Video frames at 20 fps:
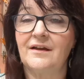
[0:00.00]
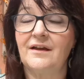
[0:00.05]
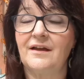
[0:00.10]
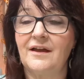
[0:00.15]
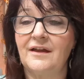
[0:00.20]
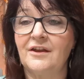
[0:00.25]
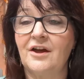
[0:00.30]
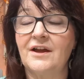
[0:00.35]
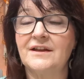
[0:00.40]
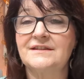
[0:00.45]

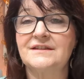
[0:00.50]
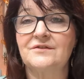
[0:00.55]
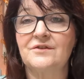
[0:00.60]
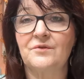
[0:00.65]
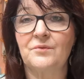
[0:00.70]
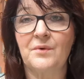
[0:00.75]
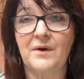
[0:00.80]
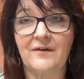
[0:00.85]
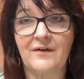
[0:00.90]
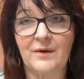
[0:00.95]
an idea
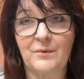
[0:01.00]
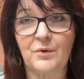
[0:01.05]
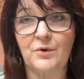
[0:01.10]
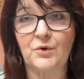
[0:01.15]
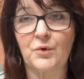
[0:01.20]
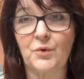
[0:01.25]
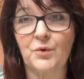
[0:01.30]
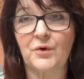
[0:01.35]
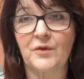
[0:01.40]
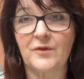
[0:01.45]
of where I want
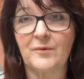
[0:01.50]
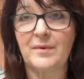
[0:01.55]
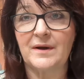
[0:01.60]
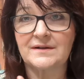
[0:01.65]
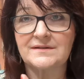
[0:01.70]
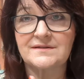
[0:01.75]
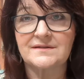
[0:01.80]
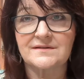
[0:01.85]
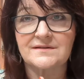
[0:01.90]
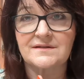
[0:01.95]
all of the
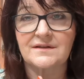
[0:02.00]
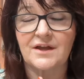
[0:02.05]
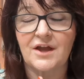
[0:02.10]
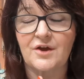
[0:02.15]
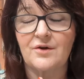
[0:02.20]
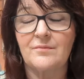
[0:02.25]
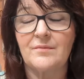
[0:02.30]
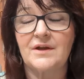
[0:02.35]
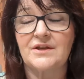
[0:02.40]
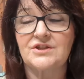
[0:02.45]
buttons to go
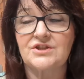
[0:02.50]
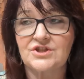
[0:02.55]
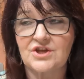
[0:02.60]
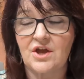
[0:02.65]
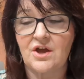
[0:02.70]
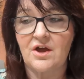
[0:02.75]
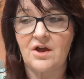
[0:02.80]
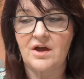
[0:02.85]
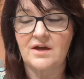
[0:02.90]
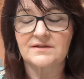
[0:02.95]
on my
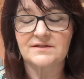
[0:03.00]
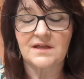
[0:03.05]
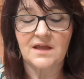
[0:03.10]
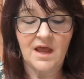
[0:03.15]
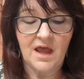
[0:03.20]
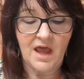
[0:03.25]
shirt.